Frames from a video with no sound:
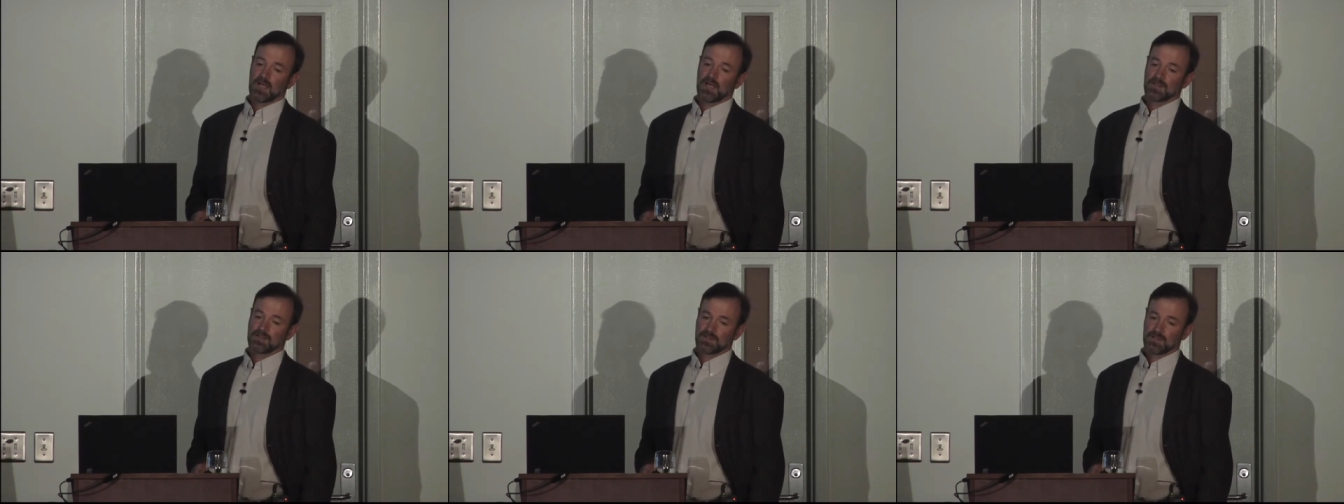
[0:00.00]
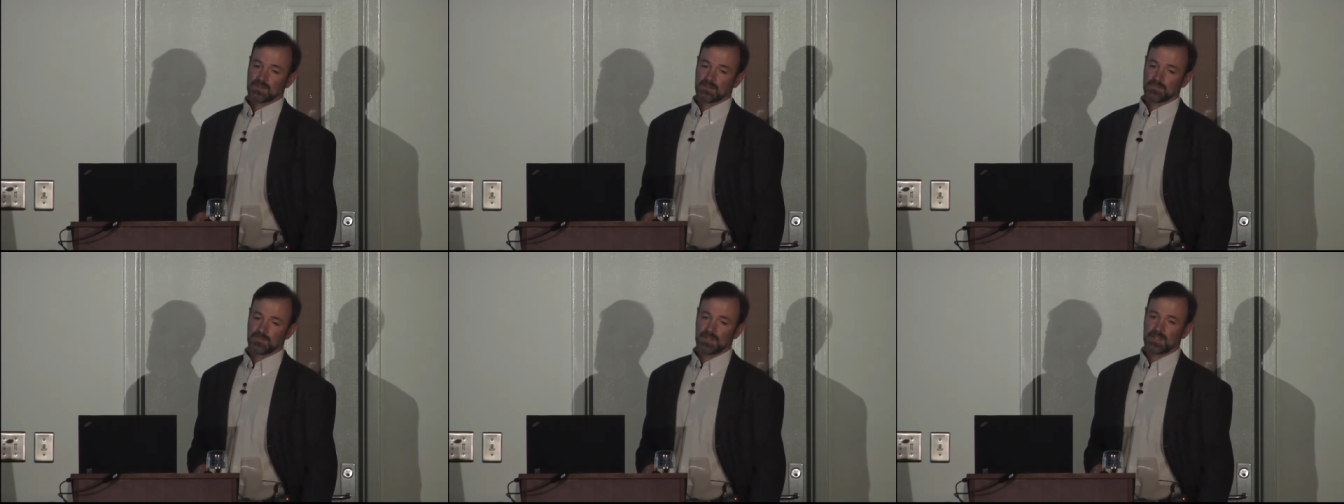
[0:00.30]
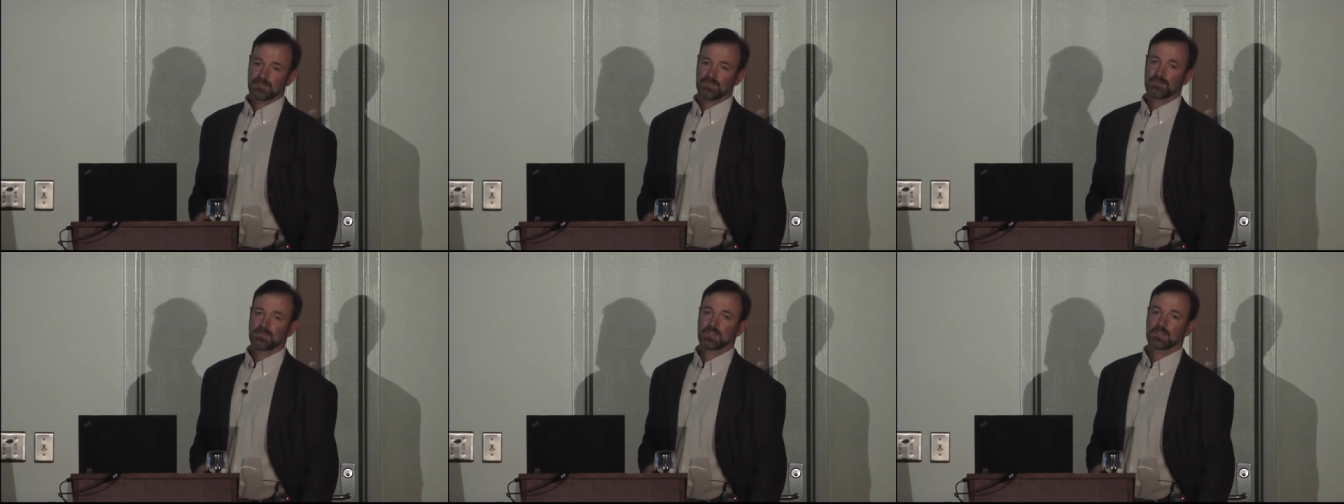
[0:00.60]
I took a
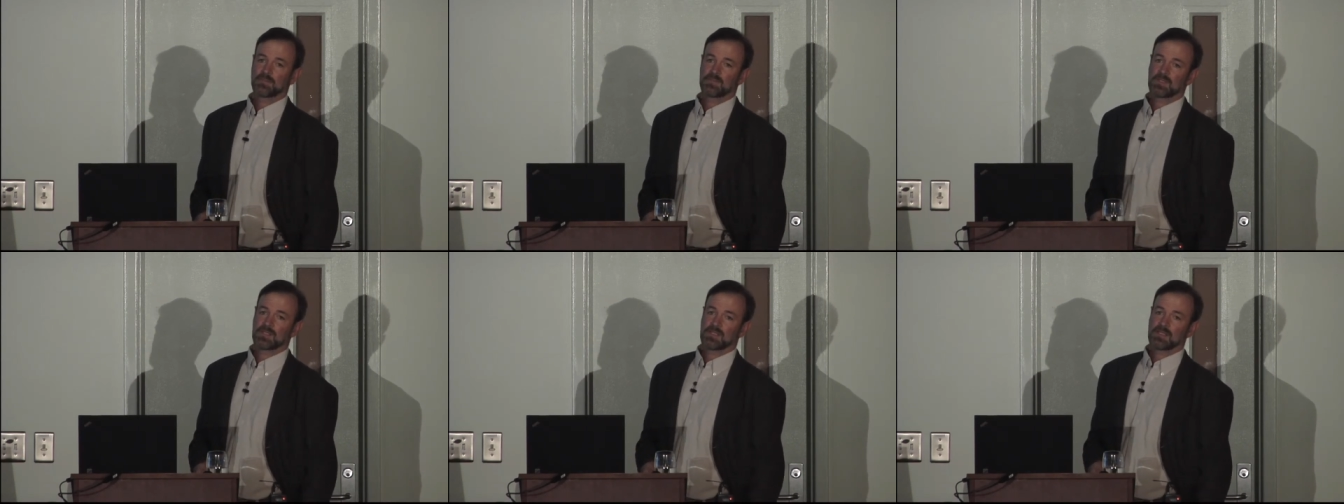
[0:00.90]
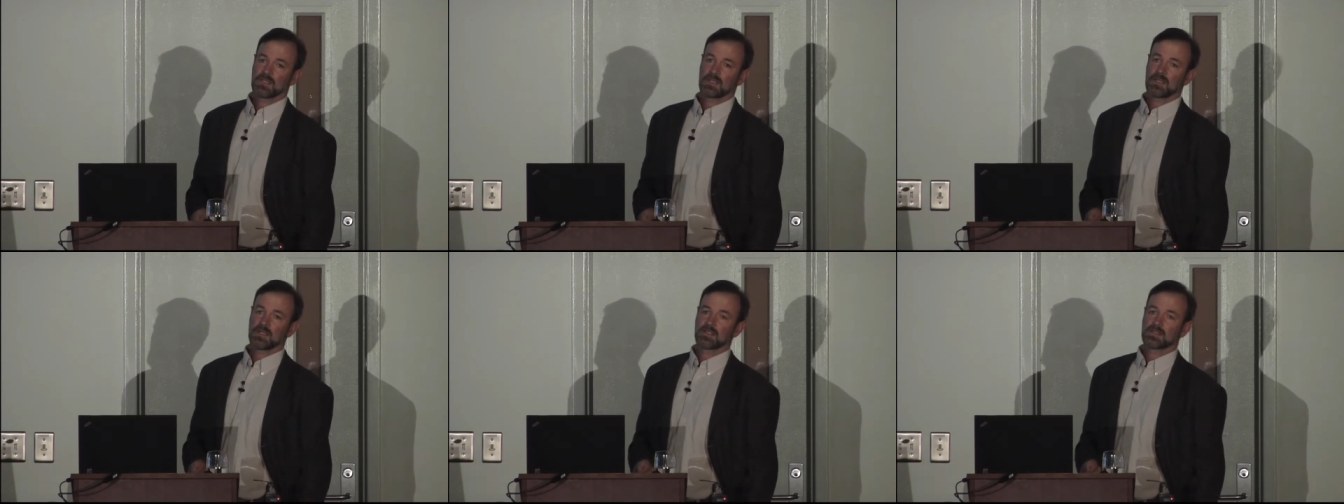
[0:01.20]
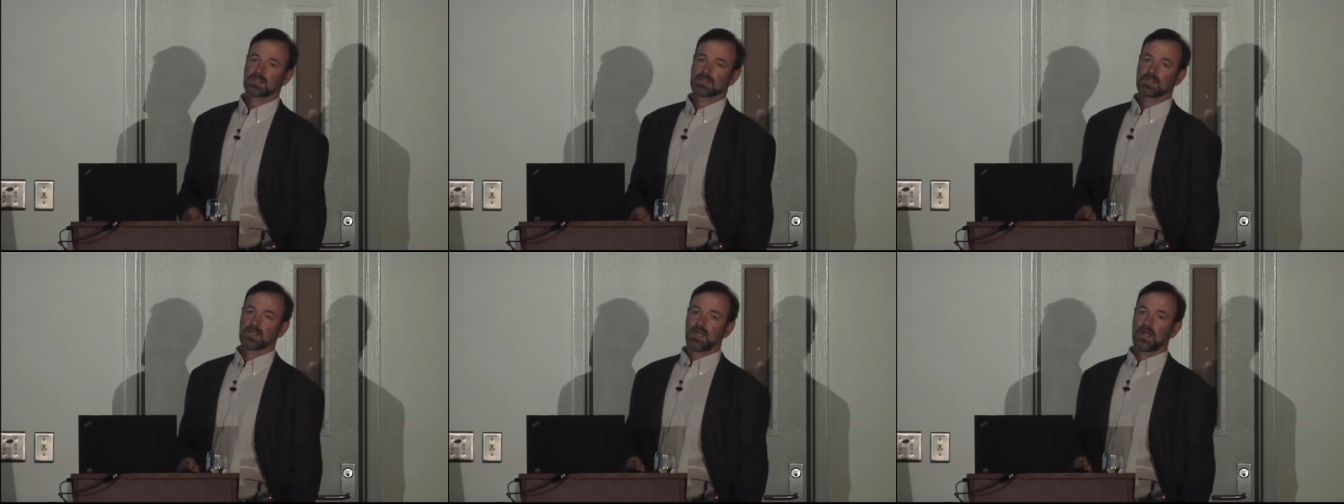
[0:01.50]
break from
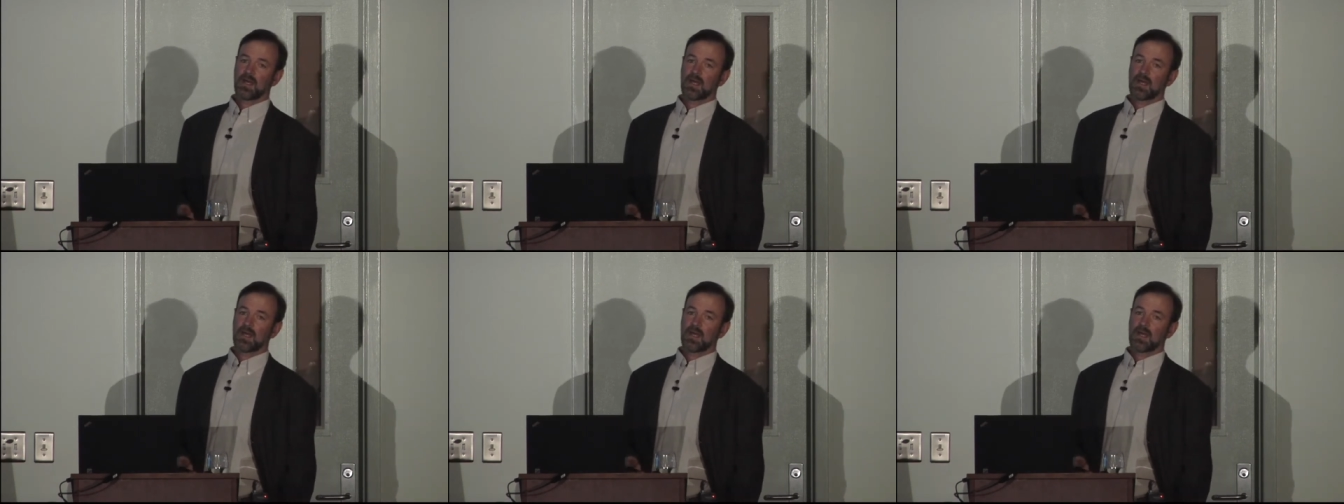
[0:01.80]
WCS